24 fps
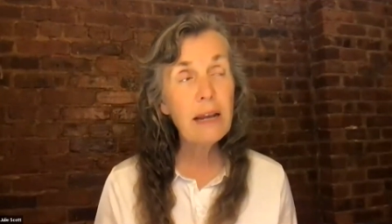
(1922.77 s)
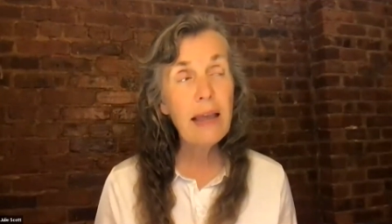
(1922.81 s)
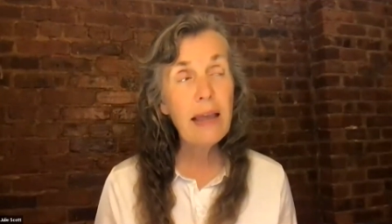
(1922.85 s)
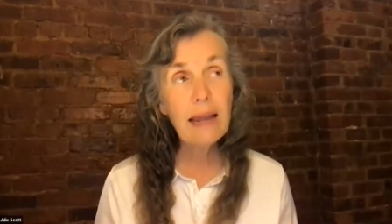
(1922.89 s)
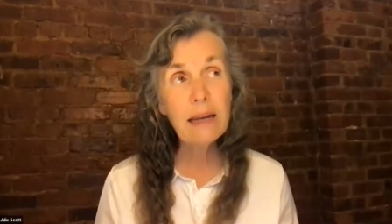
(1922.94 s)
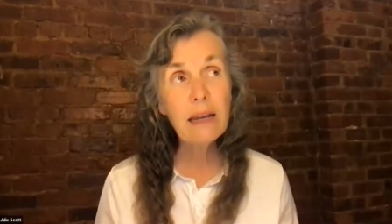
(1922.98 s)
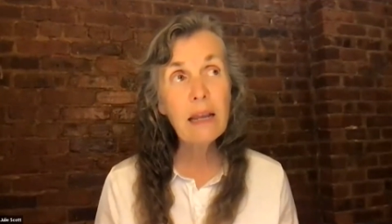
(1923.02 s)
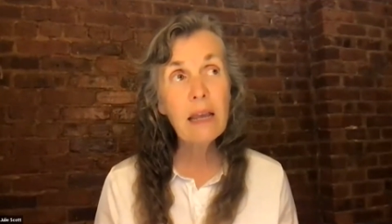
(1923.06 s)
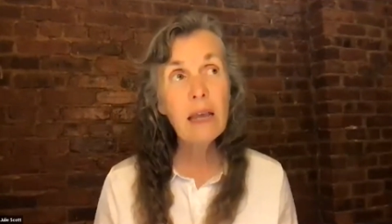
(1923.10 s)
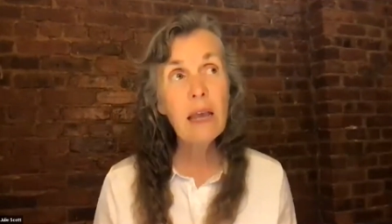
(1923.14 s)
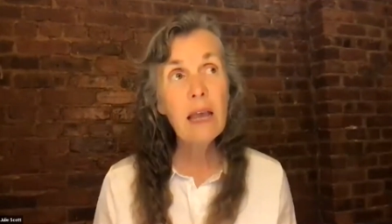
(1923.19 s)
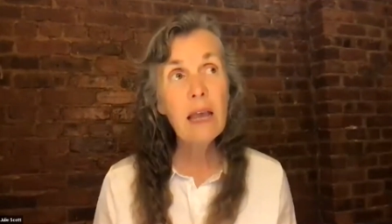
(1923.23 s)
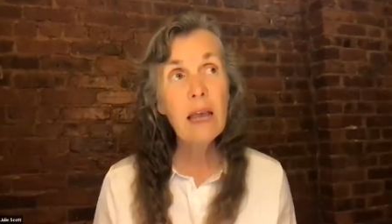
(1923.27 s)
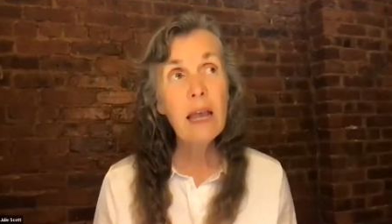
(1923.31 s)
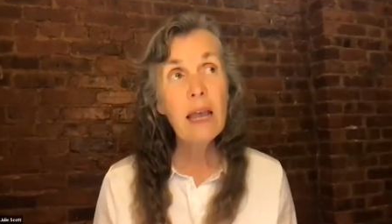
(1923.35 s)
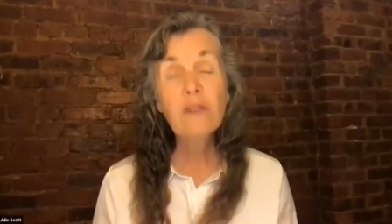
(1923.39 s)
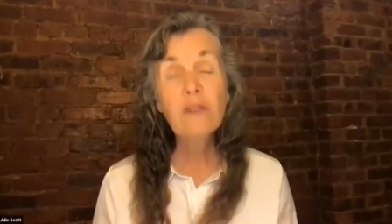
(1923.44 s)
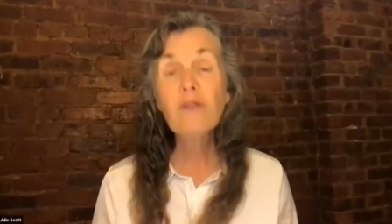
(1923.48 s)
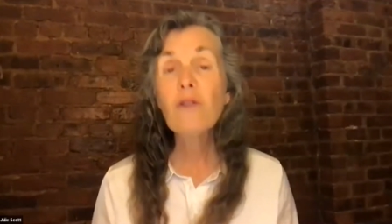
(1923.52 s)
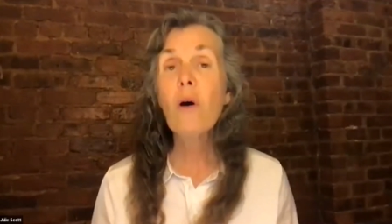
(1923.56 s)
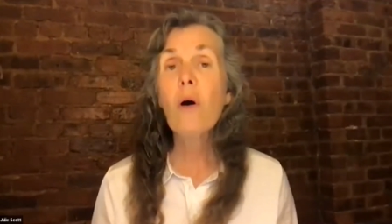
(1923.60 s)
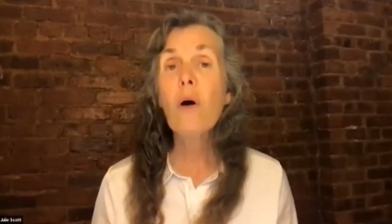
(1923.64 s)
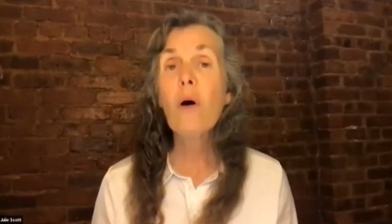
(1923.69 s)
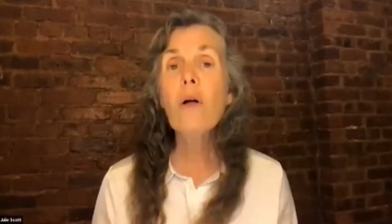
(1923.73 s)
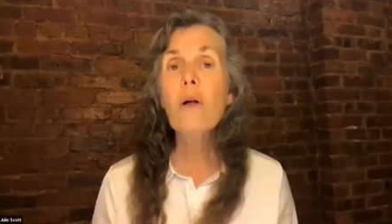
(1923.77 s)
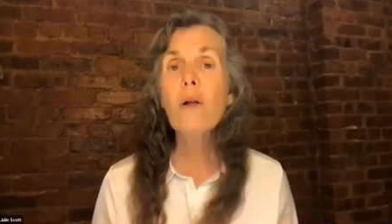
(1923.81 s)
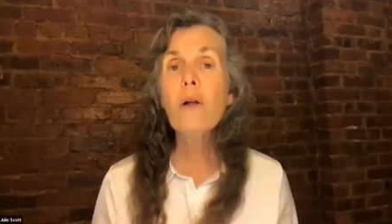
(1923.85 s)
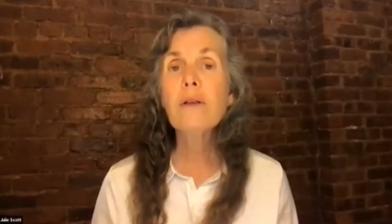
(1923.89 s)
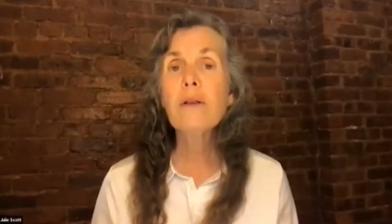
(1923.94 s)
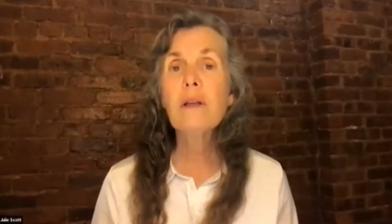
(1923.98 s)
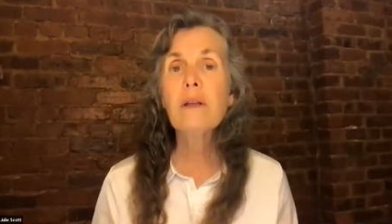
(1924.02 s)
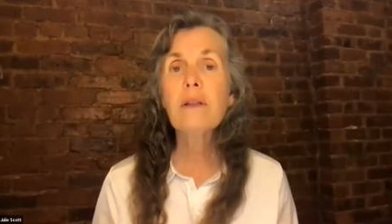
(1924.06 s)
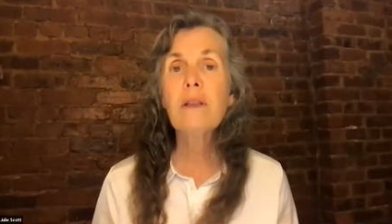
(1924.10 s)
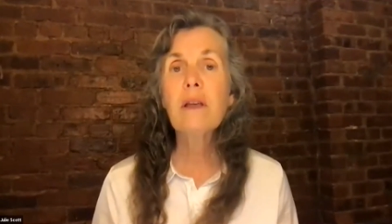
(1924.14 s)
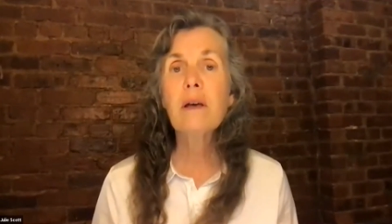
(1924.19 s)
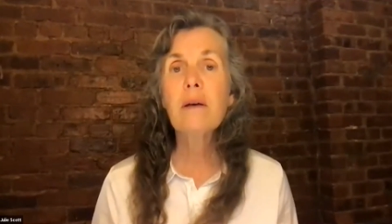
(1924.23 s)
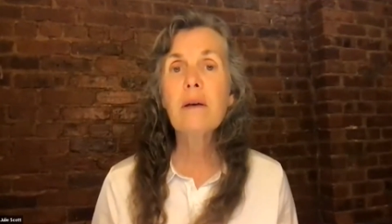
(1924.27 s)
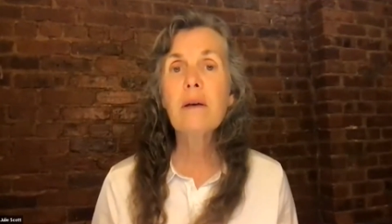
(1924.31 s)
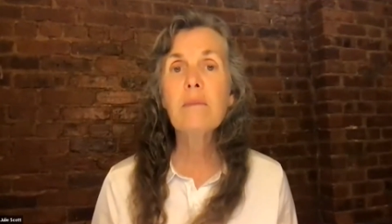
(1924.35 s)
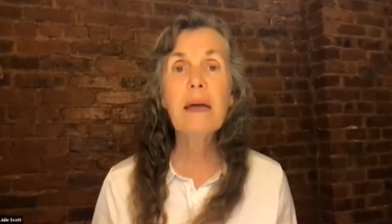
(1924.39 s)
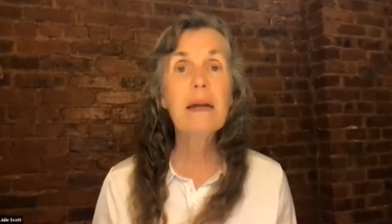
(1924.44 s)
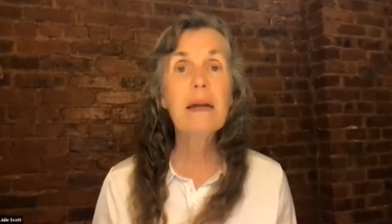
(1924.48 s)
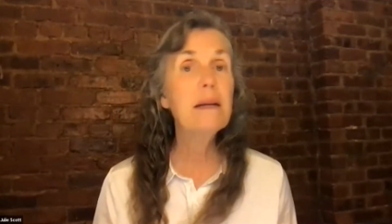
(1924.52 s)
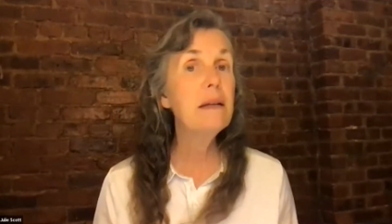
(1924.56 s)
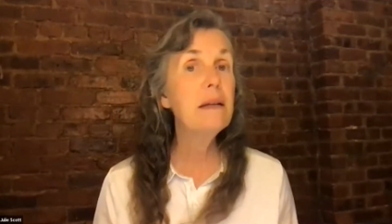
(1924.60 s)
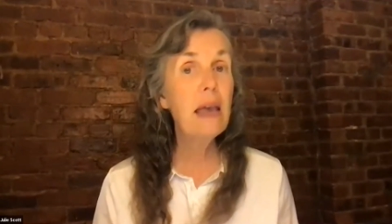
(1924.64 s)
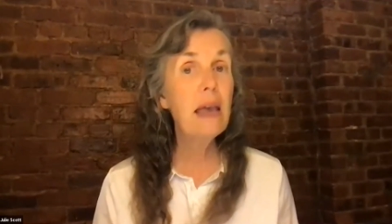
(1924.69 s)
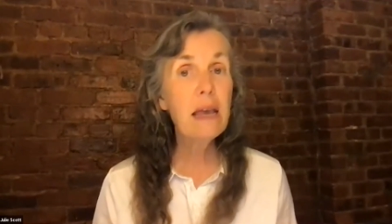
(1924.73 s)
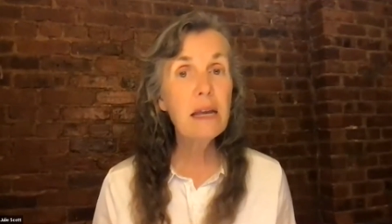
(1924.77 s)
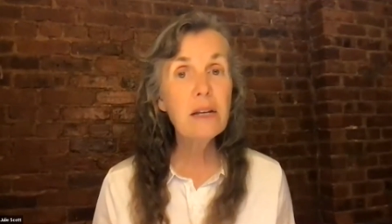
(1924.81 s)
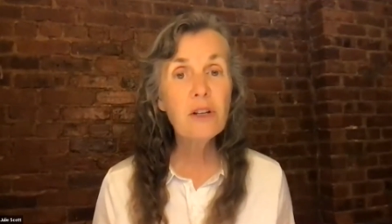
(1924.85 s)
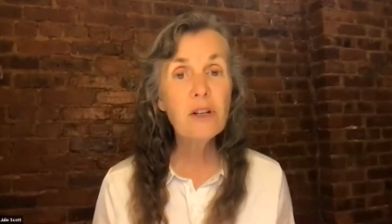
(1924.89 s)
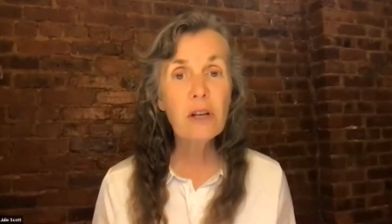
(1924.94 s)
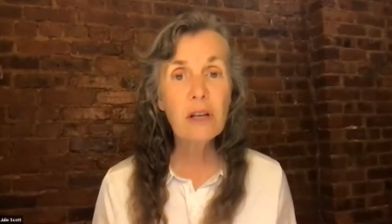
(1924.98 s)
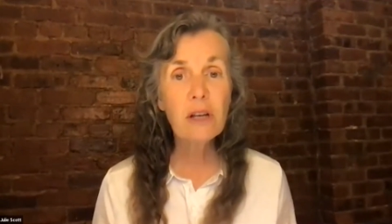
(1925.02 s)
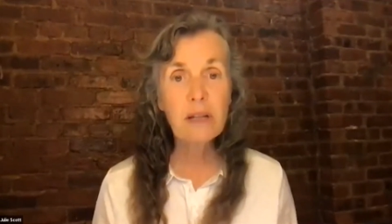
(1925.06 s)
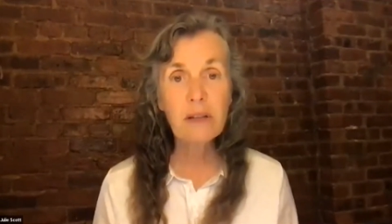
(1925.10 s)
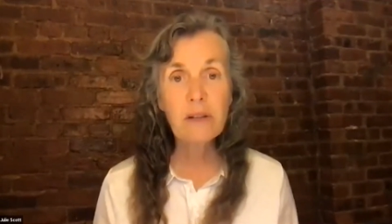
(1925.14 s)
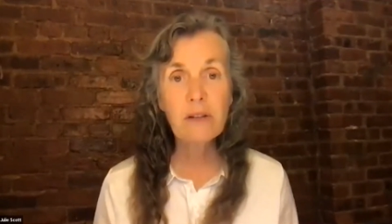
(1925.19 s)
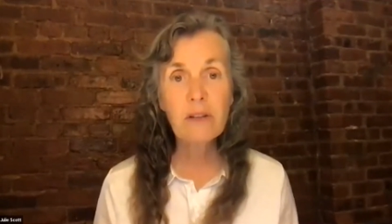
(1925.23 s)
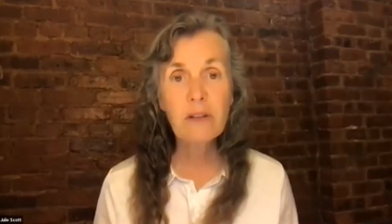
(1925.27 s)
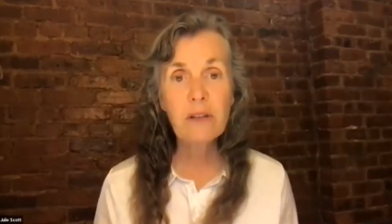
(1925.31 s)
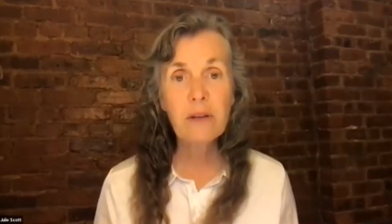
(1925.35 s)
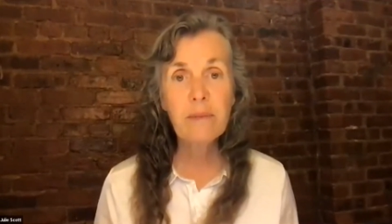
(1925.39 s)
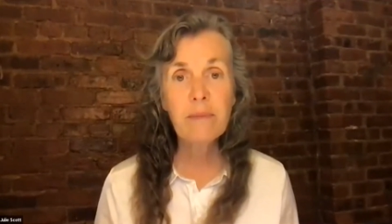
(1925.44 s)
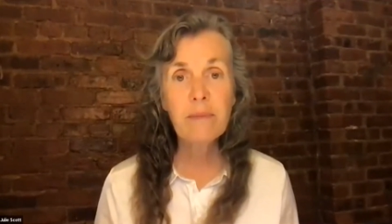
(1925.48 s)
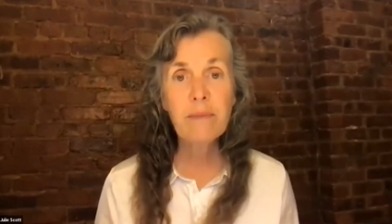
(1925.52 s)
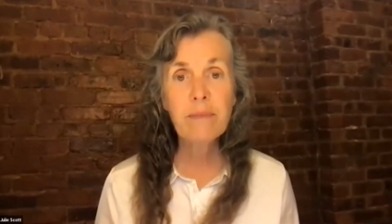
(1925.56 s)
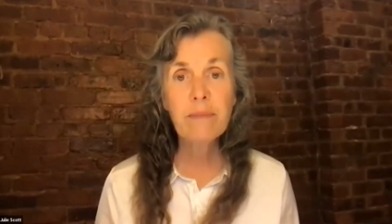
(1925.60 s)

And it's called the Meditations,